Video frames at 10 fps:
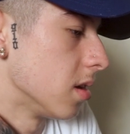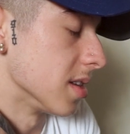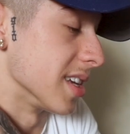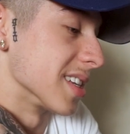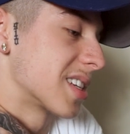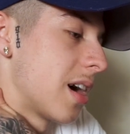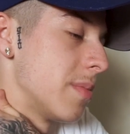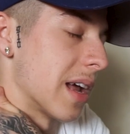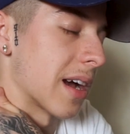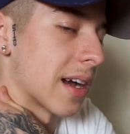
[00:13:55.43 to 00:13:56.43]
Yeah, it's
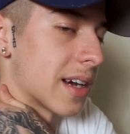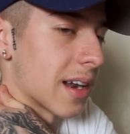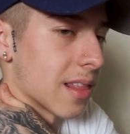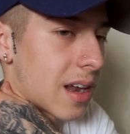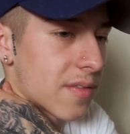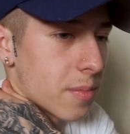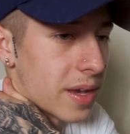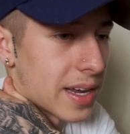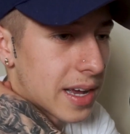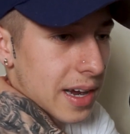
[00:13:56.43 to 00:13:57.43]
coming. I got a lot of it
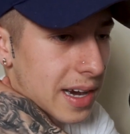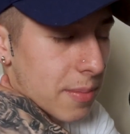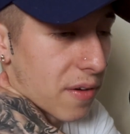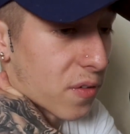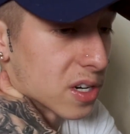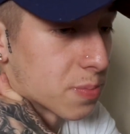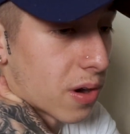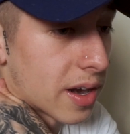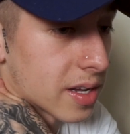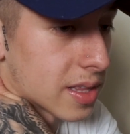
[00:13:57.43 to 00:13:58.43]
made. I got my first
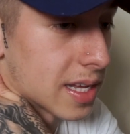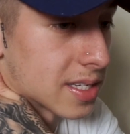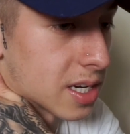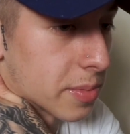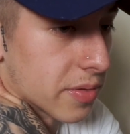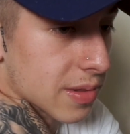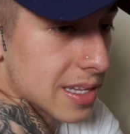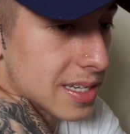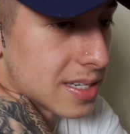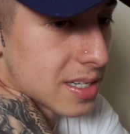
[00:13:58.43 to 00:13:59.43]
product that's going to be
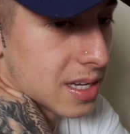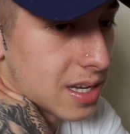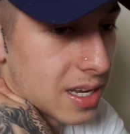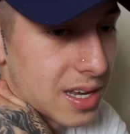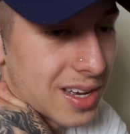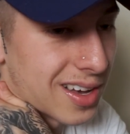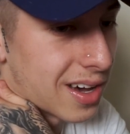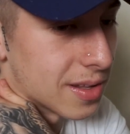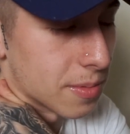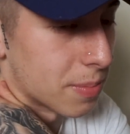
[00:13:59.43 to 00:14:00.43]
released
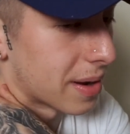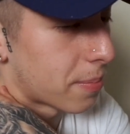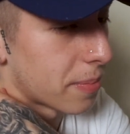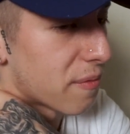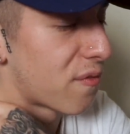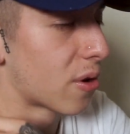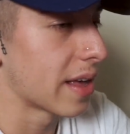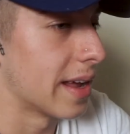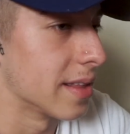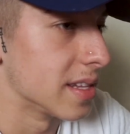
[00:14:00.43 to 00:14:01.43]
but before
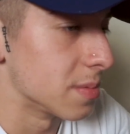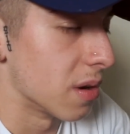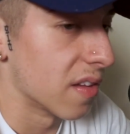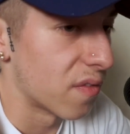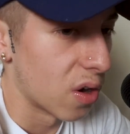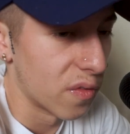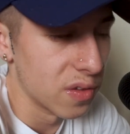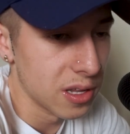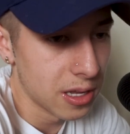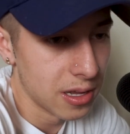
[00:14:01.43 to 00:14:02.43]
the end of this month,
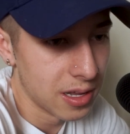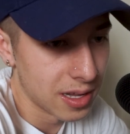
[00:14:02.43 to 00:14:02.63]
hopefully.